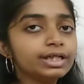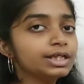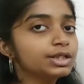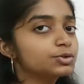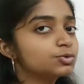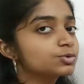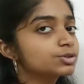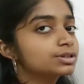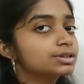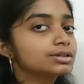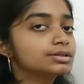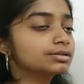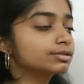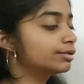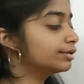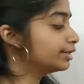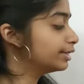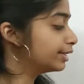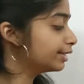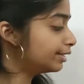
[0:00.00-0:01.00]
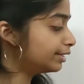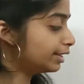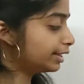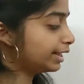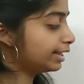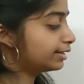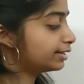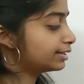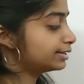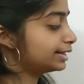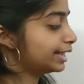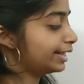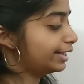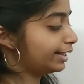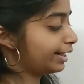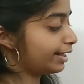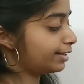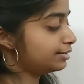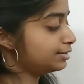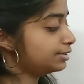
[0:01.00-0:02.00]
used did in the
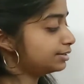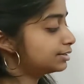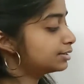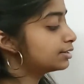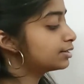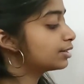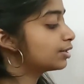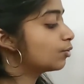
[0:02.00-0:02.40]
sentence.